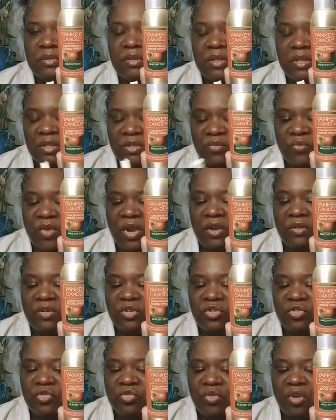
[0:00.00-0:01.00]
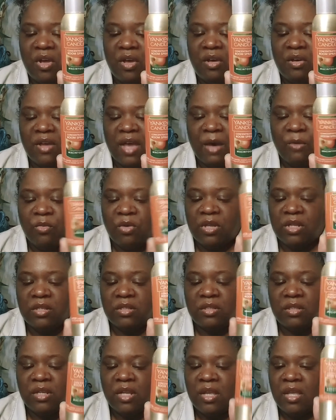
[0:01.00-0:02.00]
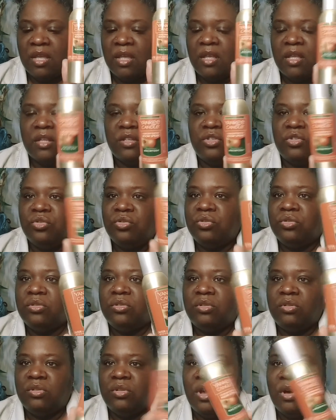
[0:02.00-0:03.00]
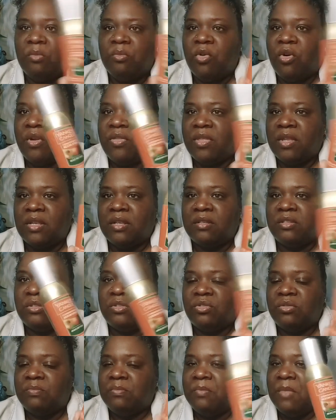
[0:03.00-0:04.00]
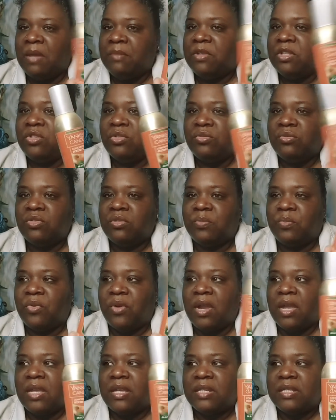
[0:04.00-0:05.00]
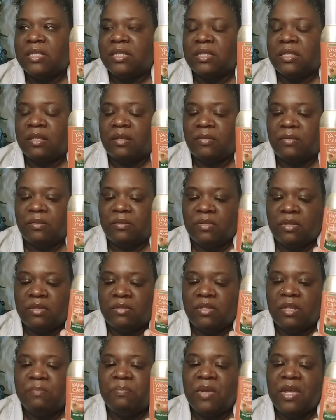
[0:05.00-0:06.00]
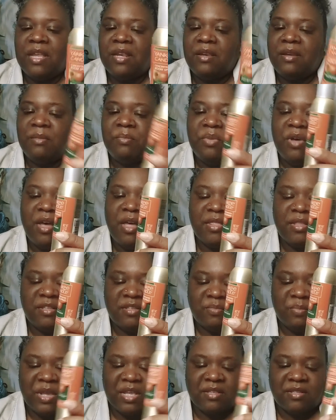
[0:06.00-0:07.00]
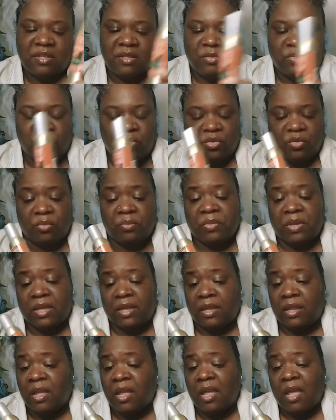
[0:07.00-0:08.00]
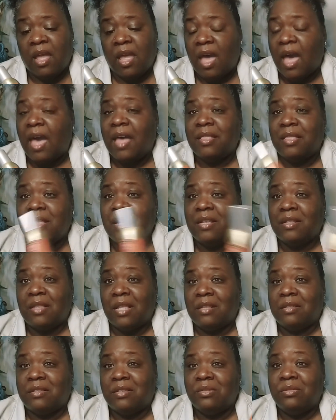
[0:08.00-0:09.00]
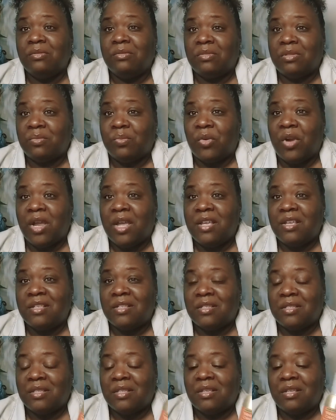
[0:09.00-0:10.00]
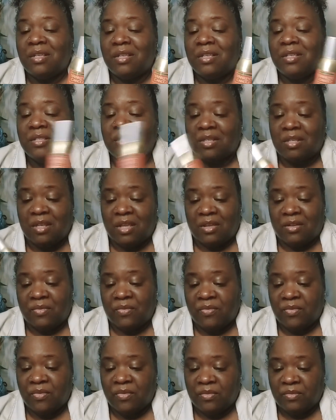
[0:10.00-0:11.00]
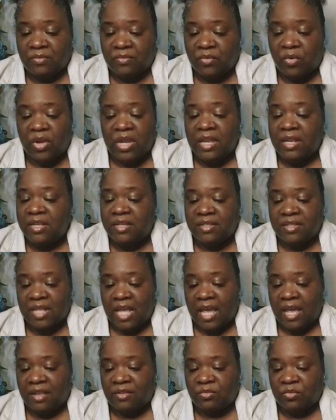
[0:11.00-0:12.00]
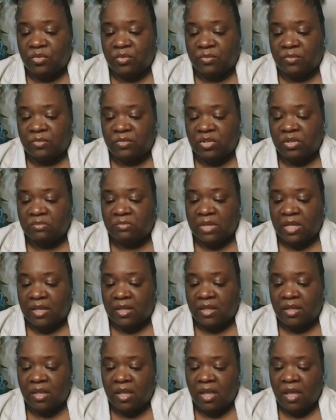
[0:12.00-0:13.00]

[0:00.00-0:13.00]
It's very strong. I wouldn't do no more than maybe 2 sprays. Depended upon the space of the room, but I think that 2 sprays is enough for any size room to me.